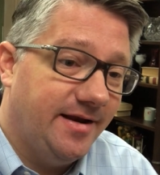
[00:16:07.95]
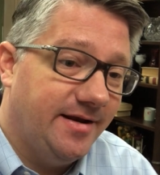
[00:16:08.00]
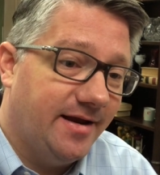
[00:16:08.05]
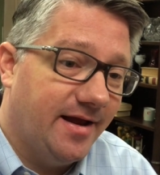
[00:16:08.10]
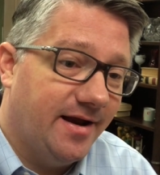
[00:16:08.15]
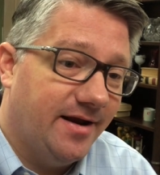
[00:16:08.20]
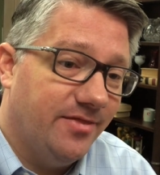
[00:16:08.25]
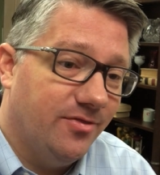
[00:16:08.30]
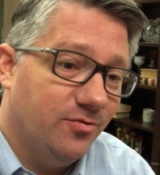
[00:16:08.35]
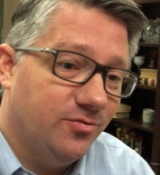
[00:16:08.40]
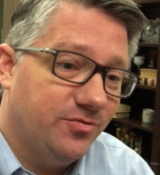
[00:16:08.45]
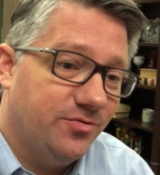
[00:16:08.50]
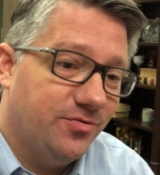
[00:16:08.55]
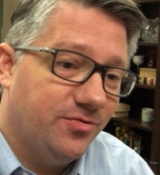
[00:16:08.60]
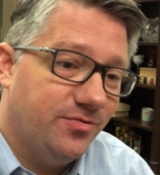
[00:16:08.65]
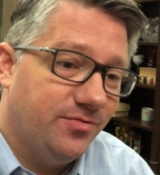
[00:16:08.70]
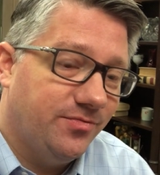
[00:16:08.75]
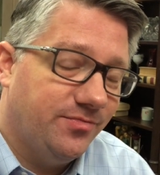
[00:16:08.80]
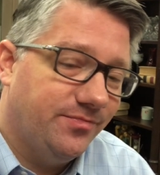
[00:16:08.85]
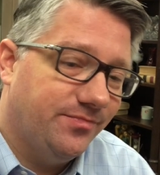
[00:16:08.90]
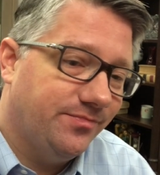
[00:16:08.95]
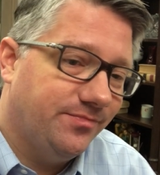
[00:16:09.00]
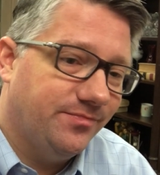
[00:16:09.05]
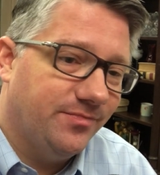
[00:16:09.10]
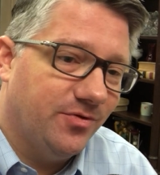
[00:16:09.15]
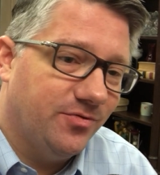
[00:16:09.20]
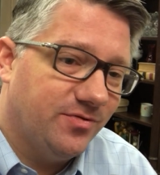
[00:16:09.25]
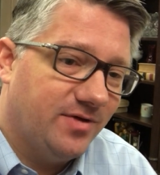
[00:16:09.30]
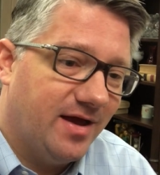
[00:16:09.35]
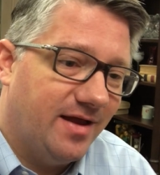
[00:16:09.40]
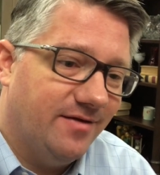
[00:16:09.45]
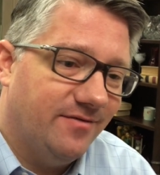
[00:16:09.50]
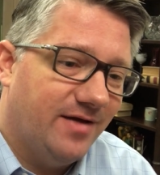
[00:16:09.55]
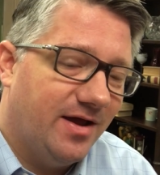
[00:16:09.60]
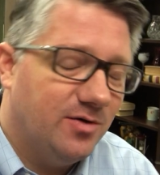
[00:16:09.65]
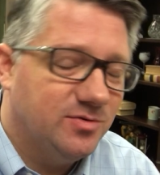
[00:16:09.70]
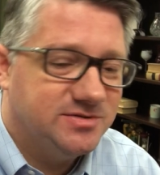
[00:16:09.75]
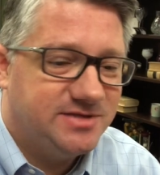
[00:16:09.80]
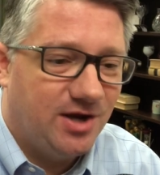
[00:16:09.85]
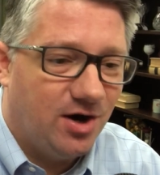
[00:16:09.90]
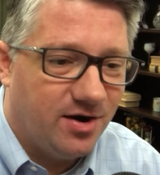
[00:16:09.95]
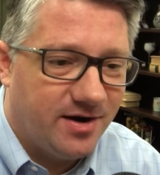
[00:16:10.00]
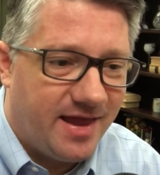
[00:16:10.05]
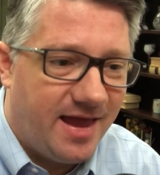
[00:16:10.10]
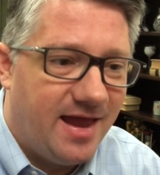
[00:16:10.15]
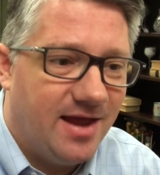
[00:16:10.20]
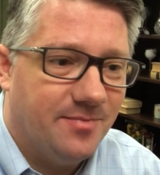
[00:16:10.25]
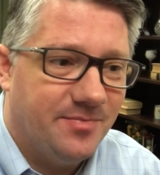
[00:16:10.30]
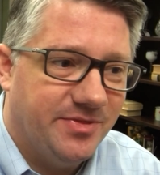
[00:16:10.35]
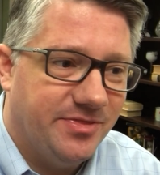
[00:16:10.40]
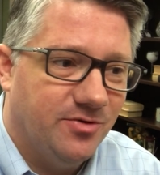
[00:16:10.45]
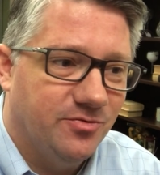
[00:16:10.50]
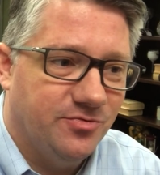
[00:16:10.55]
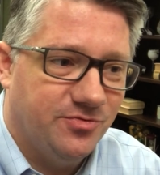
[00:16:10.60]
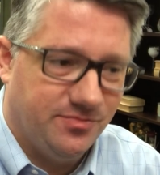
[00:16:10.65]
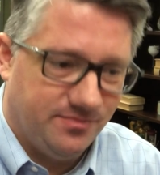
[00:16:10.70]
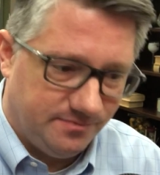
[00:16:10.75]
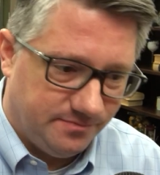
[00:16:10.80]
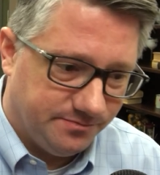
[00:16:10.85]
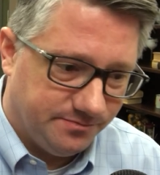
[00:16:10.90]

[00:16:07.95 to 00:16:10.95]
kind of those kind of, I don't say archaic, but those